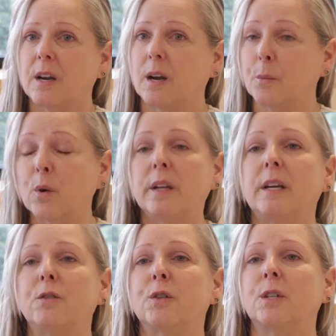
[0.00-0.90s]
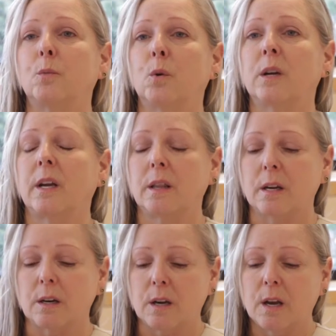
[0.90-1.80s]
I'm really interested in working
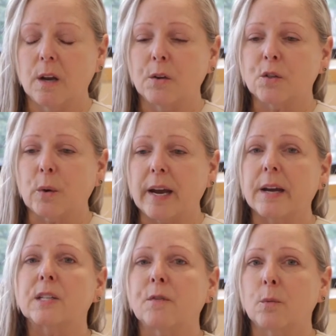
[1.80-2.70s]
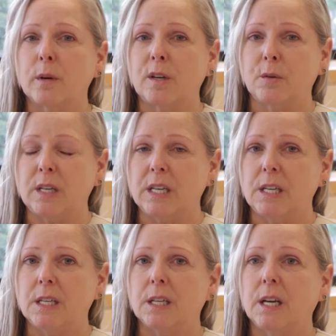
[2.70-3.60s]
there? So ask for what you need,